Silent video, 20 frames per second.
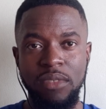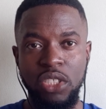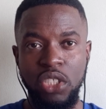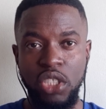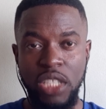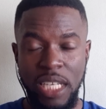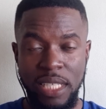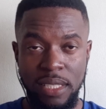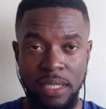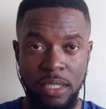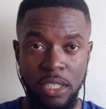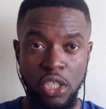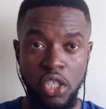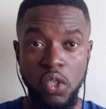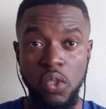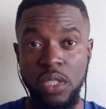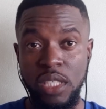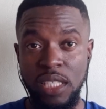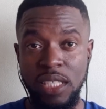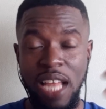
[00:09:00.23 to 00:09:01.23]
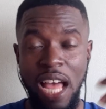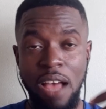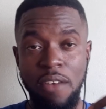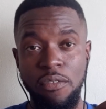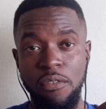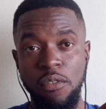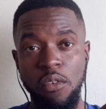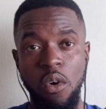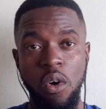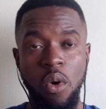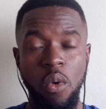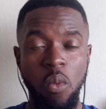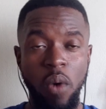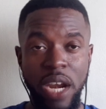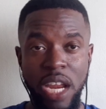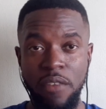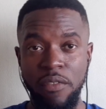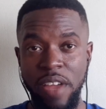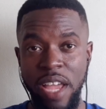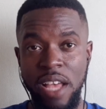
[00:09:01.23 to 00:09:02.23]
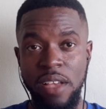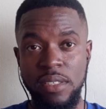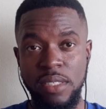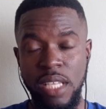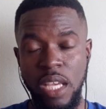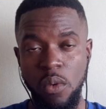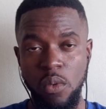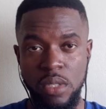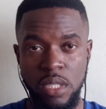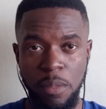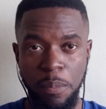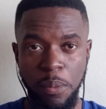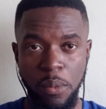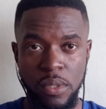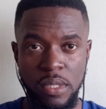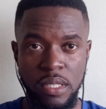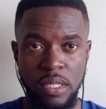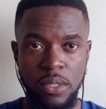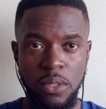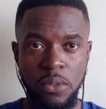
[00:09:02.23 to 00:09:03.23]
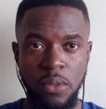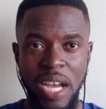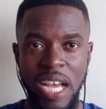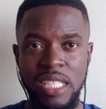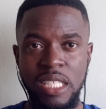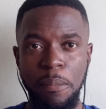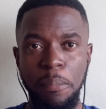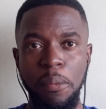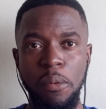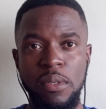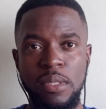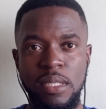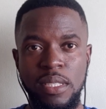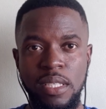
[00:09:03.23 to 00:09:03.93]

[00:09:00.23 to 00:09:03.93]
just using that for whatever else I was supposed to do, as opposed